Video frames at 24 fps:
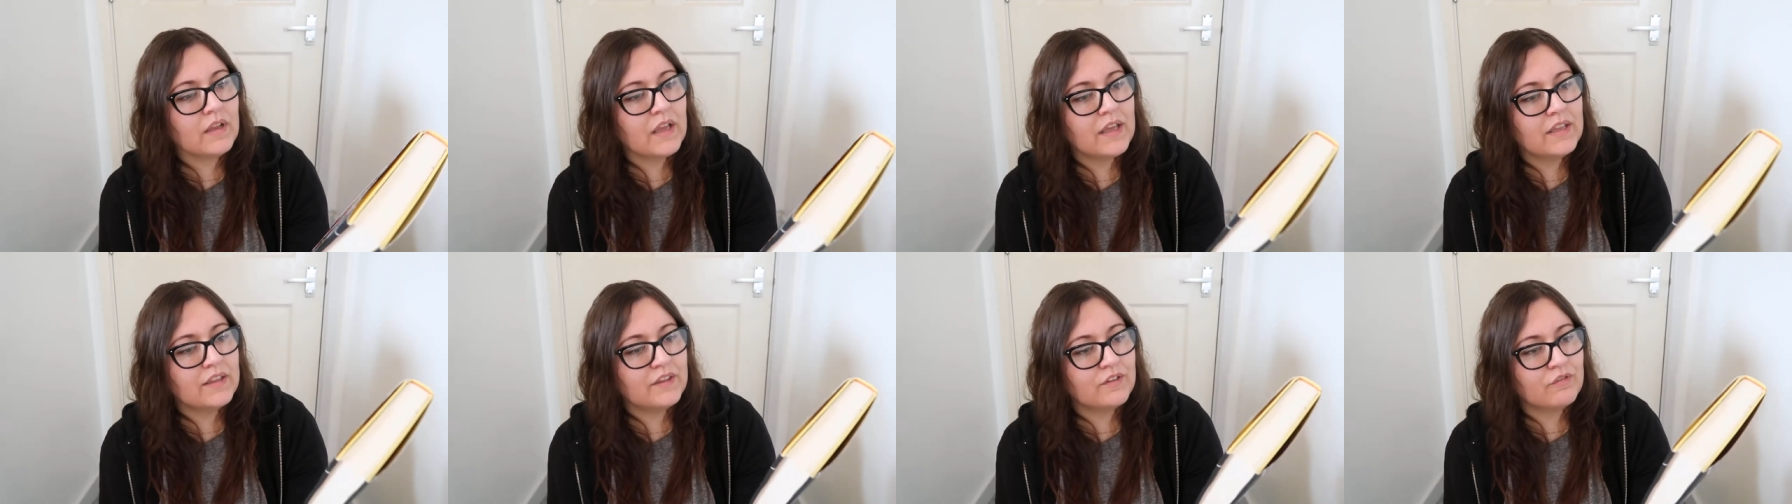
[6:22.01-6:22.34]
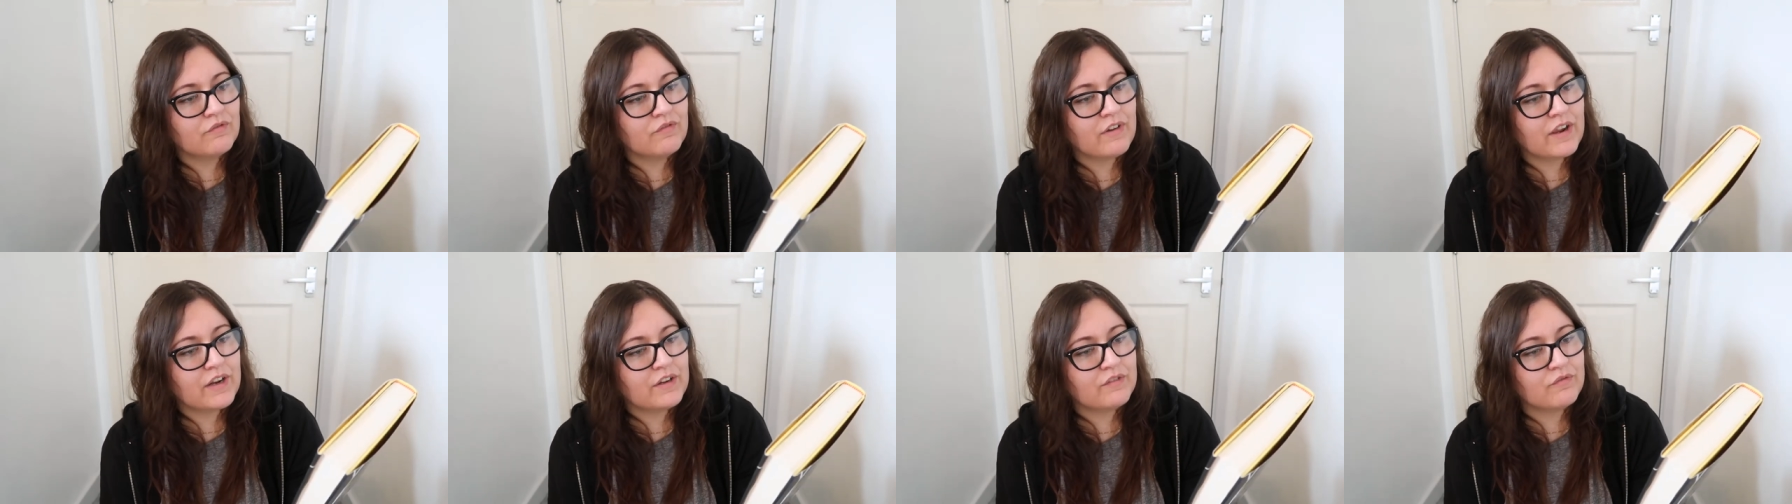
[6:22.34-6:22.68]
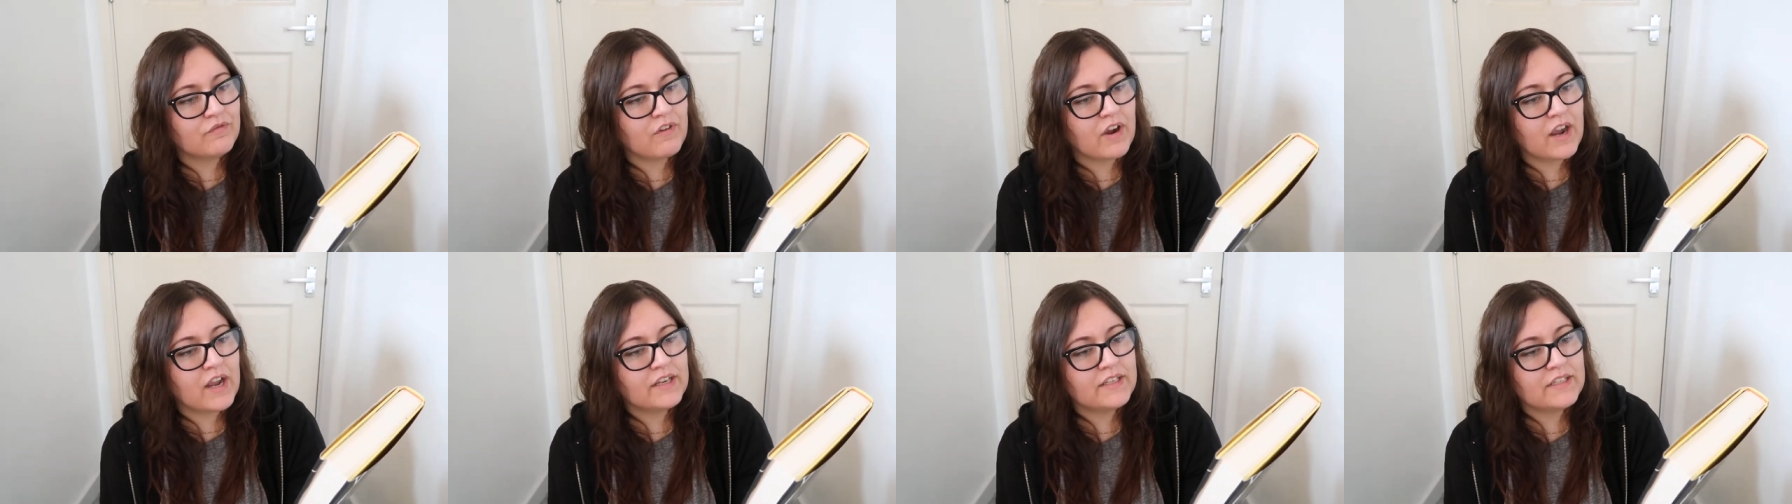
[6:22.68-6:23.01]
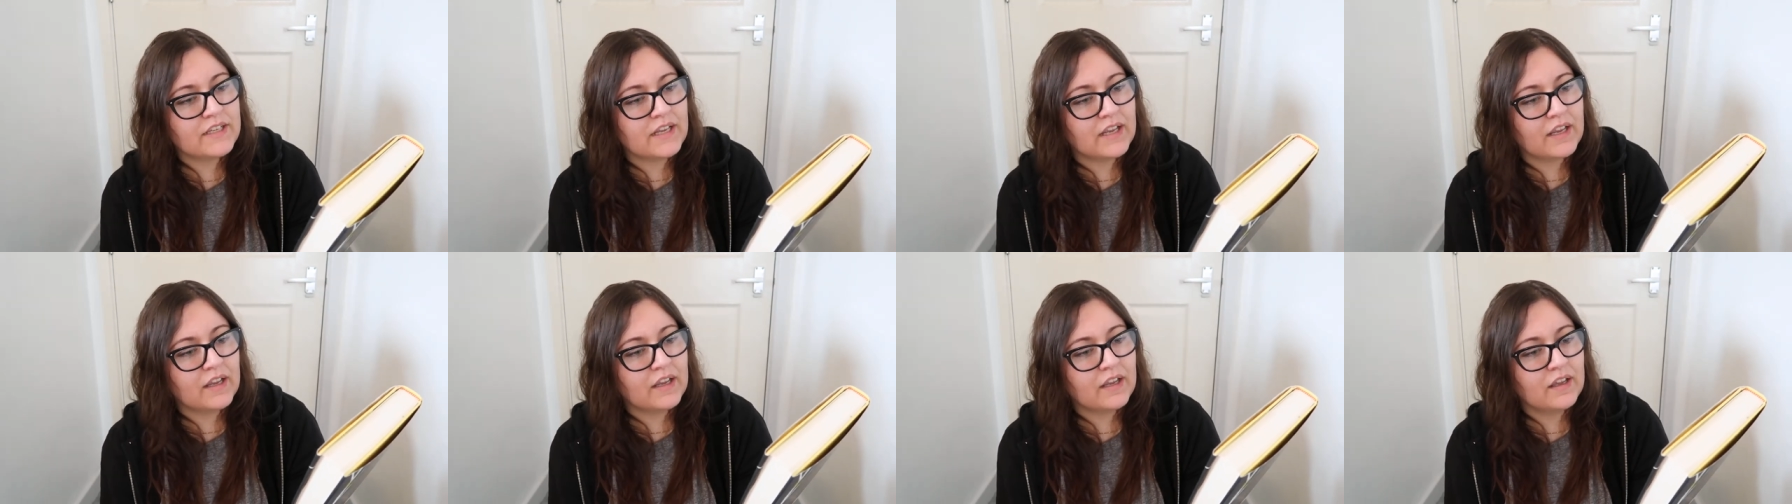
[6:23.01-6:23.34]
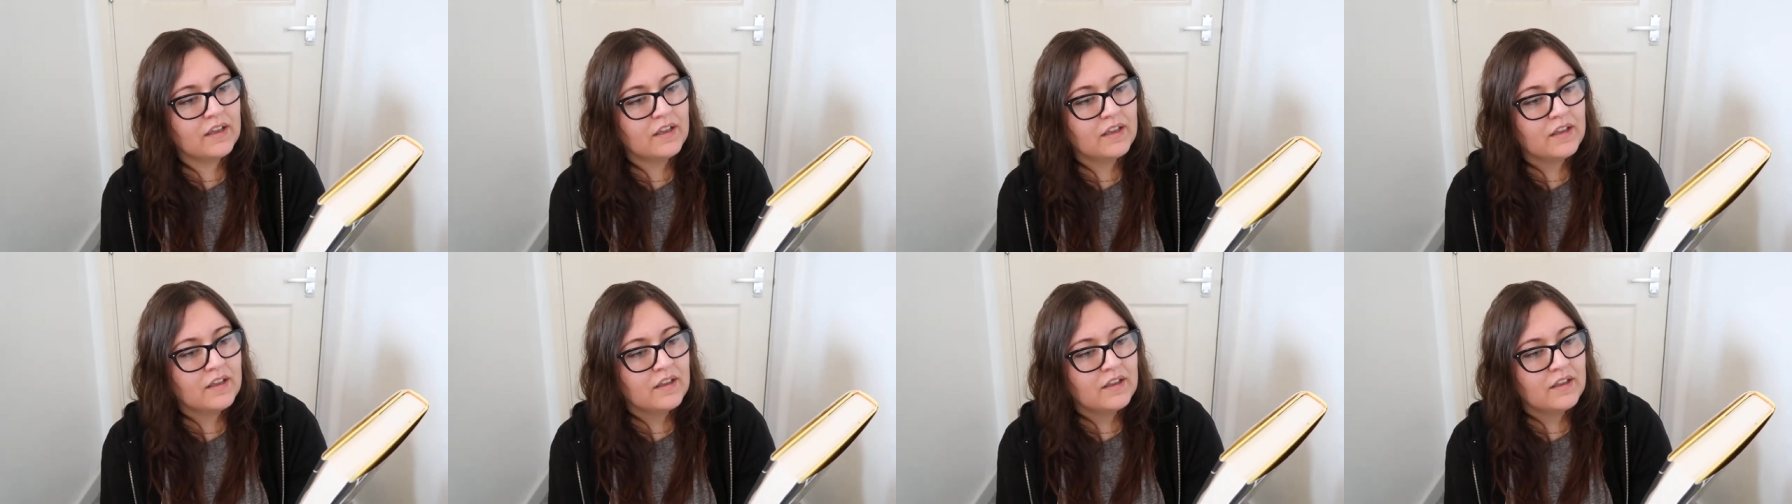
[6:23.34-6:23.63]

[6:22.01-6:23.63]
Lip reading: and the red writing.